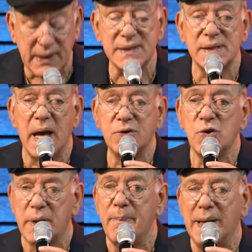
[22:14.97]
it's
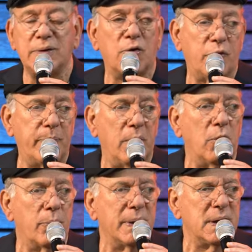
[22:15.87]
actually the matter of
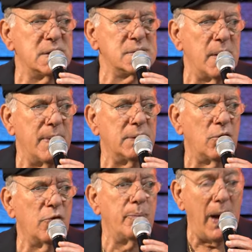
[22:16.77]
Peor, but it's the
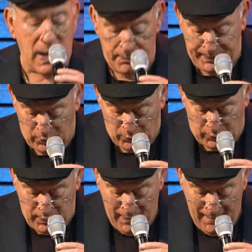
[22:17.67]
matter of Baal Peor,